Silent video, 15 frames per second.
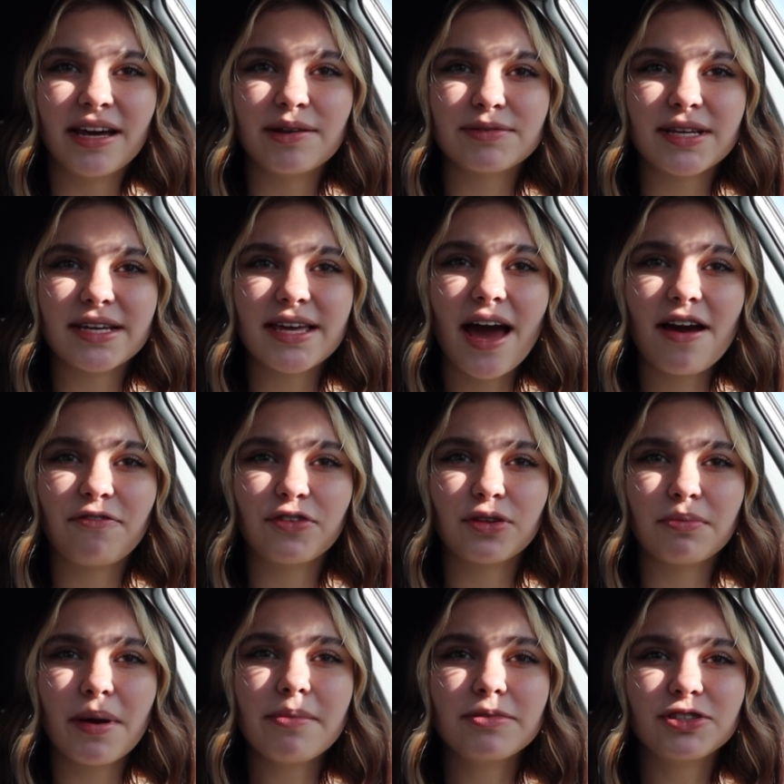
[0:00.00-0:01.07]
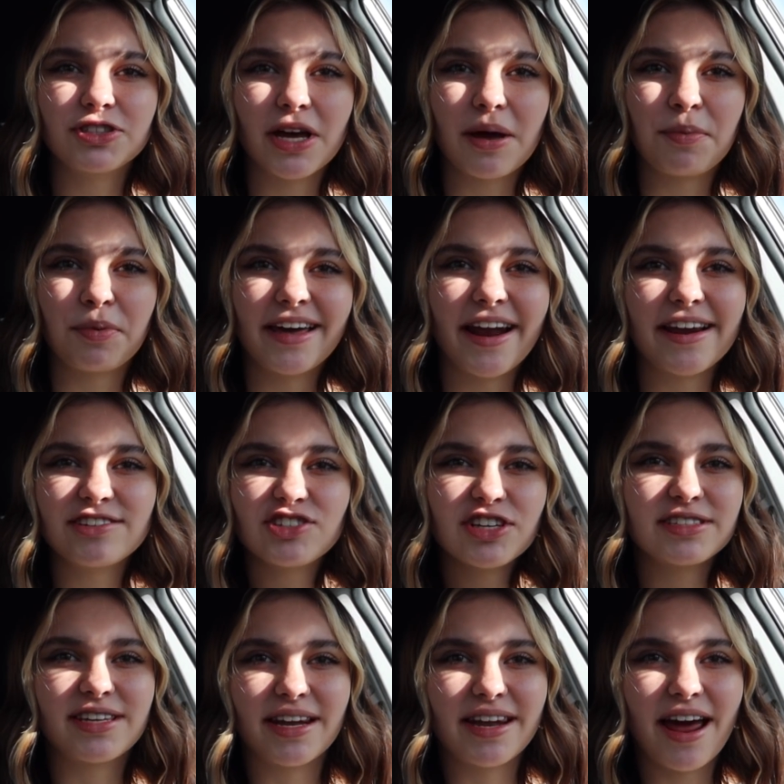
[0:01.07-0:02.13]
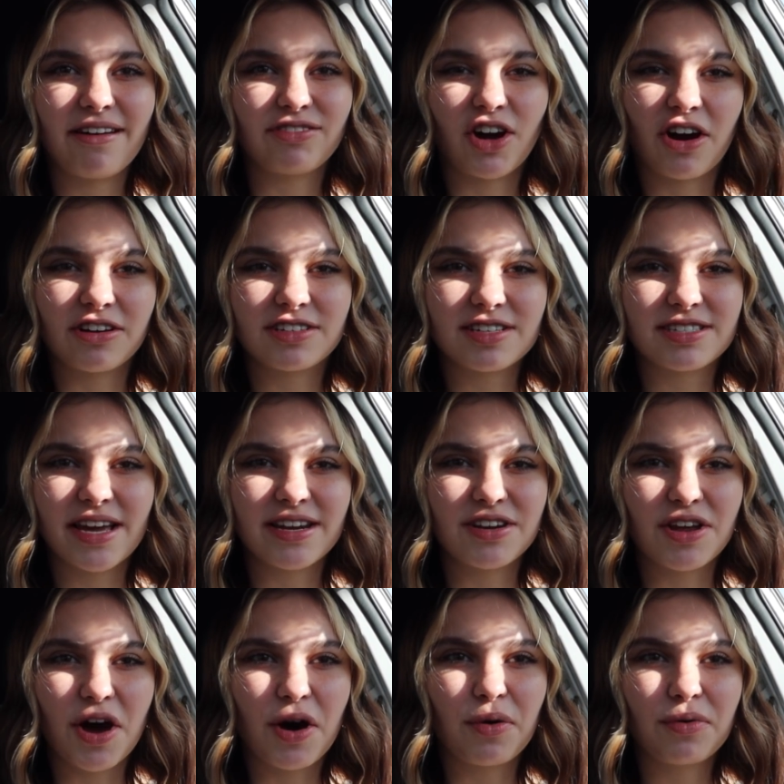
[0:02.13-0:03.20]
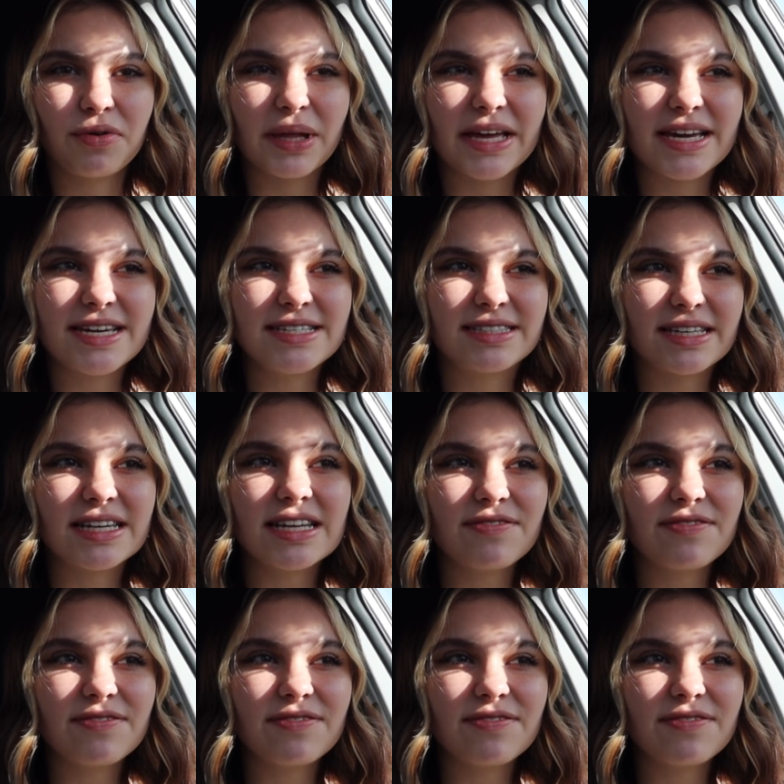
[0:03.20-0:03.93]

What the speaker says: And he was like, yeah, for the membership. And I just like didn't have the heart to say no. Like he didn't